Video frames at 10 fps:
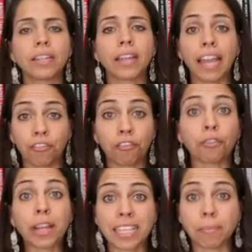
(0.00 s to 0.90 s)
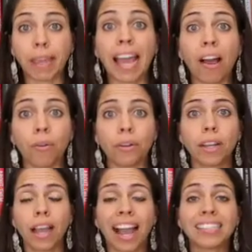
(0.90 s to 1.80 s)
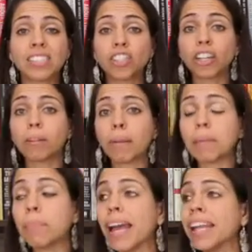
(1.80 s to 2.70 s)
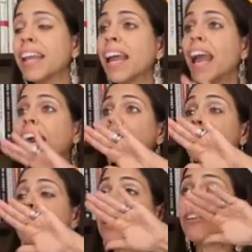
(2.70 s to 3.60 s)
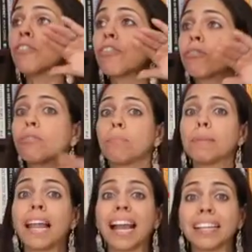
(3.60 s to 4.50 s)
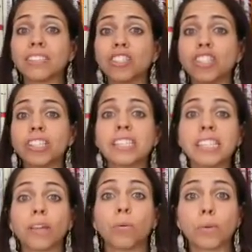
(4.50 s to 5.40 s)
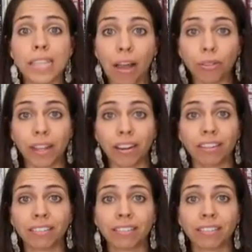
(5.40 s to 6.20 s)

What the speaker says: It freaked me out. I stood on my bed and I peered through the blinds just to see who was out there.